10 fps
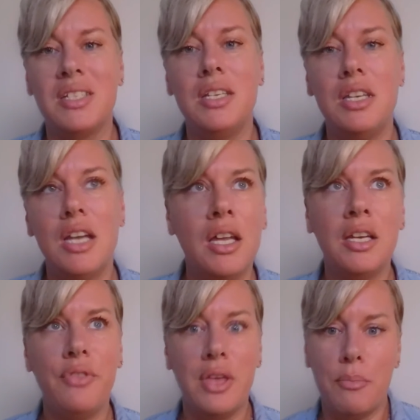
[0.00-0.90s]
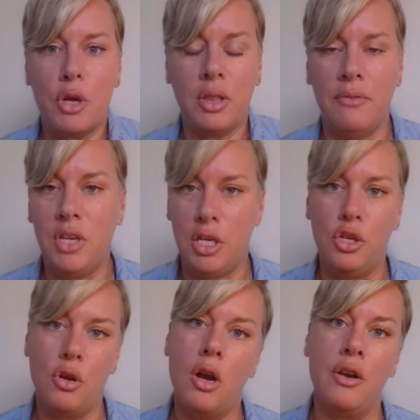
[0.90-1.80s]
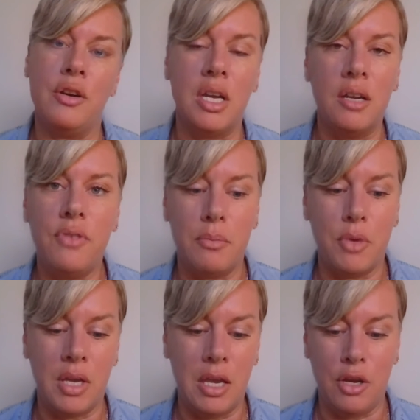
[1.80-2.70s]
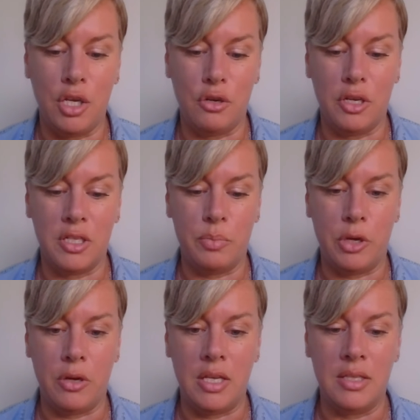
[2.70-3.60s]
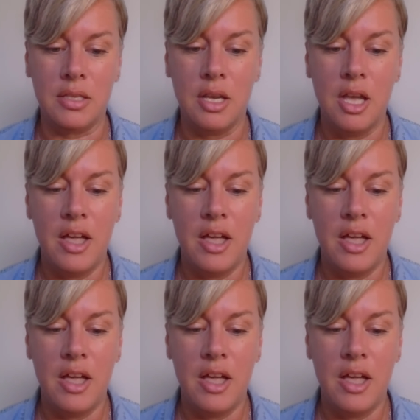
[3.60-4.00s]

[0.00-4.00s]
None of them are living in your heart. None of them are carrying your experience.